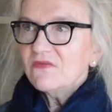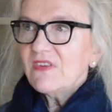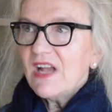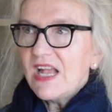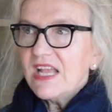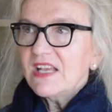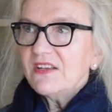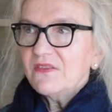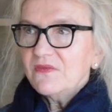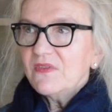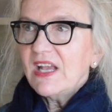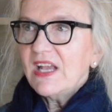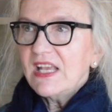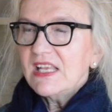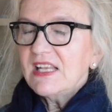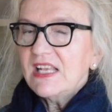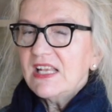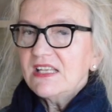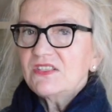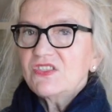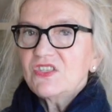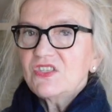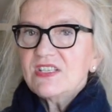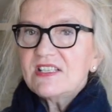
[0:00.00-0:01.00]
right, right.
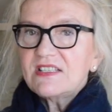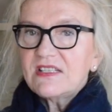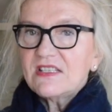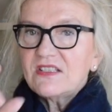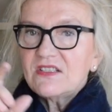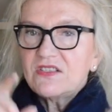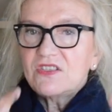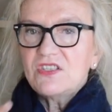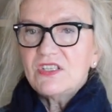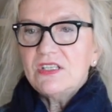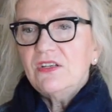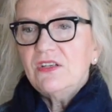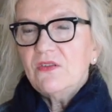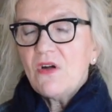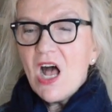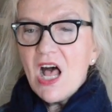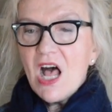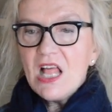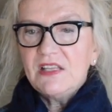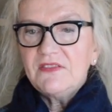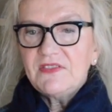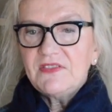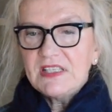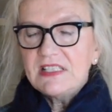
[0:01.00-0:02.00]
And she's, she, you know,
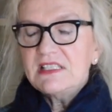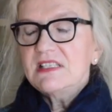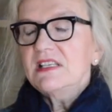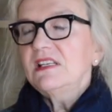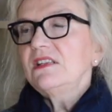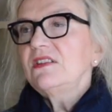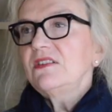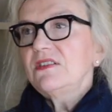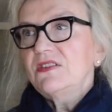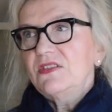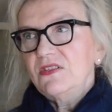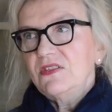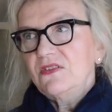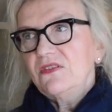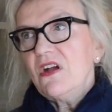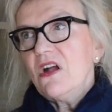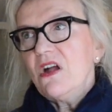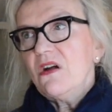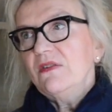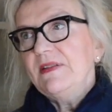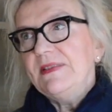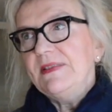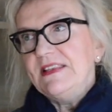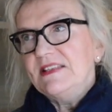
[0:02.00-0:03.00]
Olive continues to
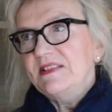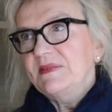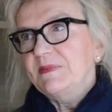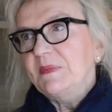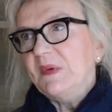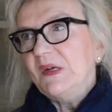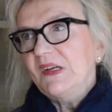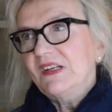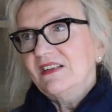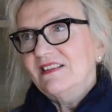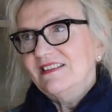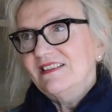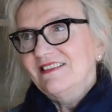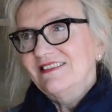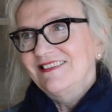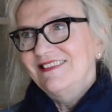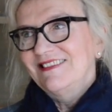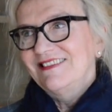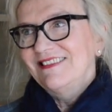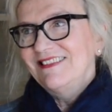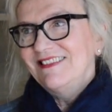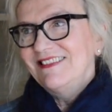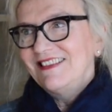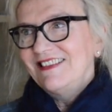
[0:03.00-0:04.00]
grow in this book,
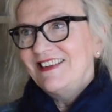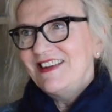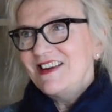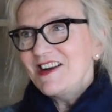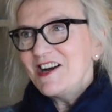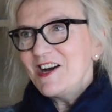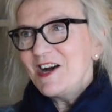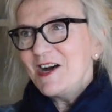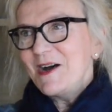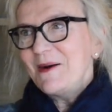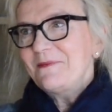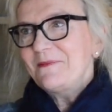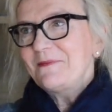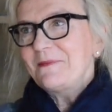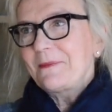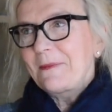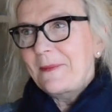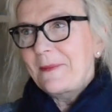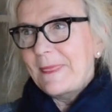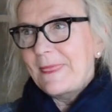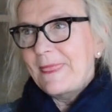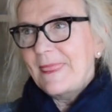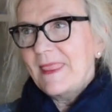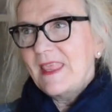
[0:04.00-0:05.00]
um,
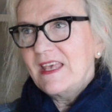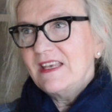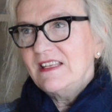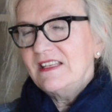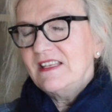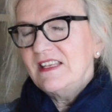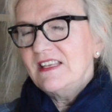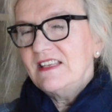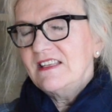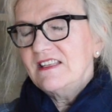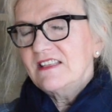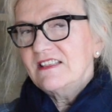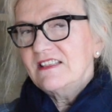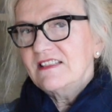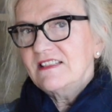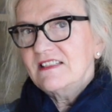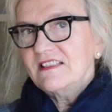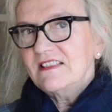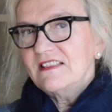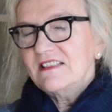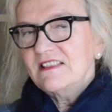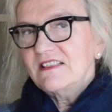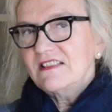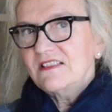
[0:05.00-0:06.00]

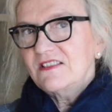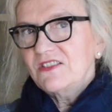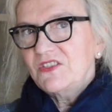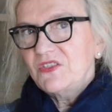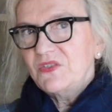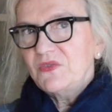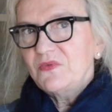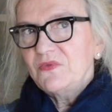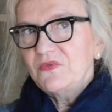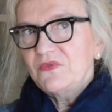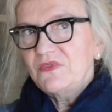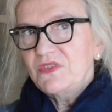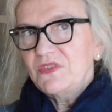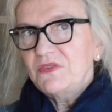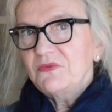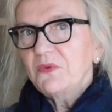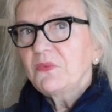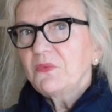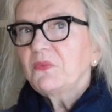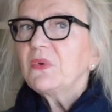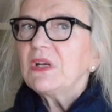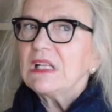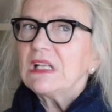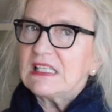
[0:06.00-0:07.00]
to to a
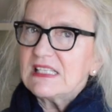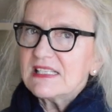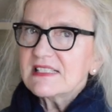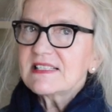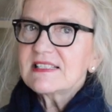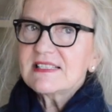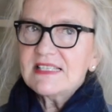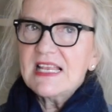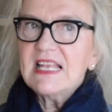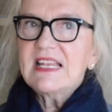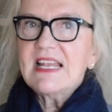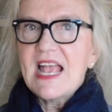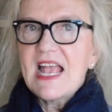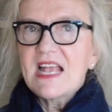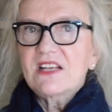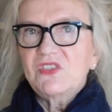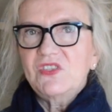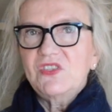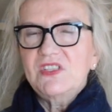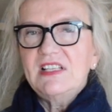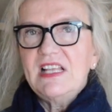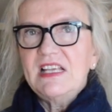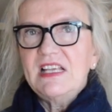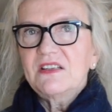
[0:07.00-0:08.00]
real extent,
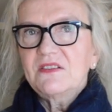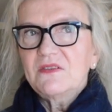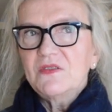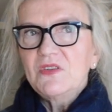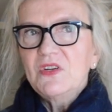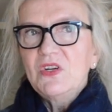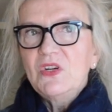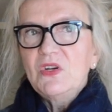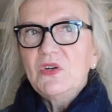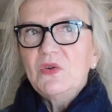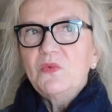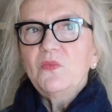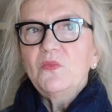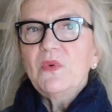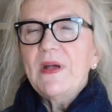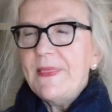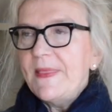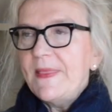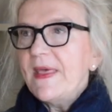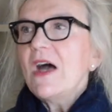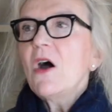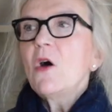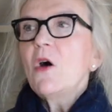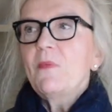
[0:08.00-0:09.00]
actually. Like when
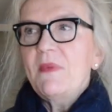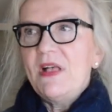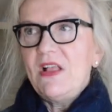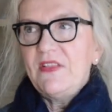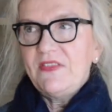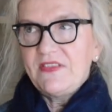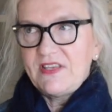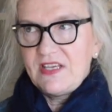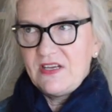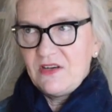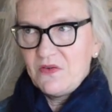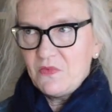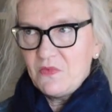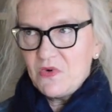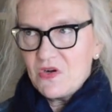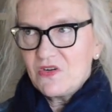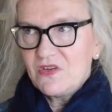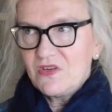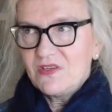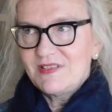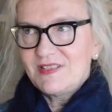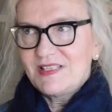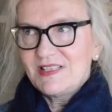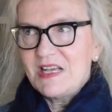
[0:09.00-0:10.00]
the home health care
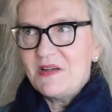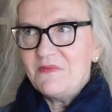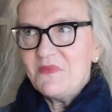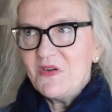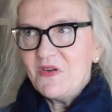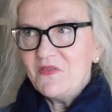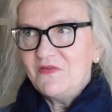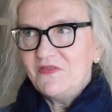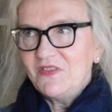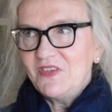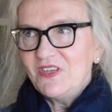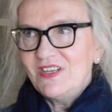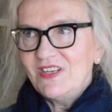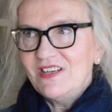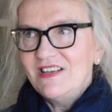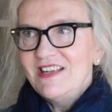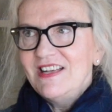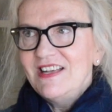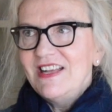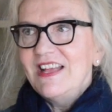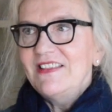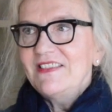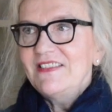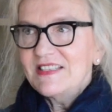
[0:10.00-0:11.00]
workers come over,
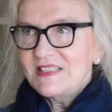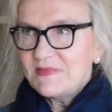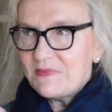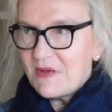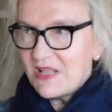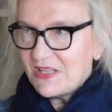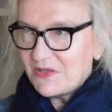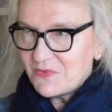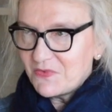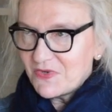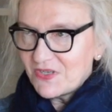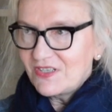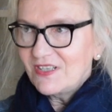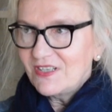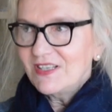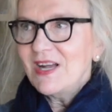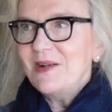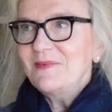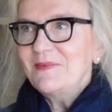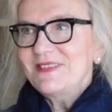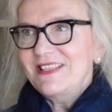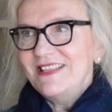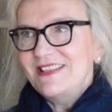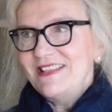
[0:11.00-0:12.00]
mm. and the Somali worker
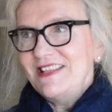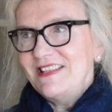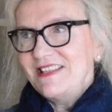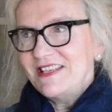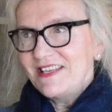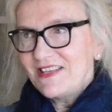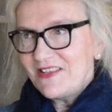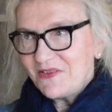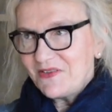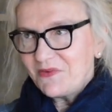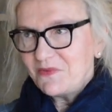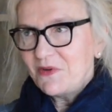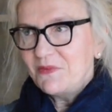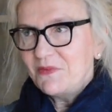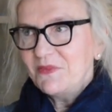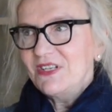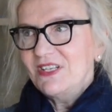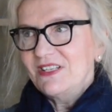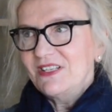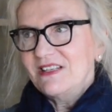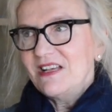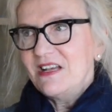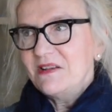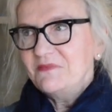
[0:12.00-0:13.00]
comes, and then the other
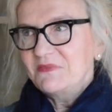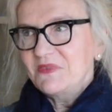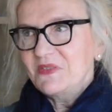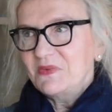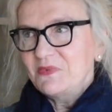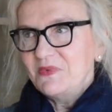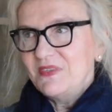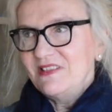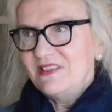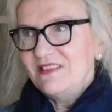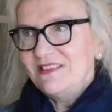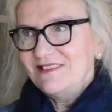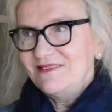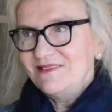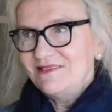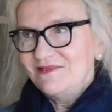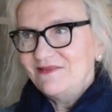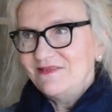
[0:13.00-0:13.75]
woman comes with the,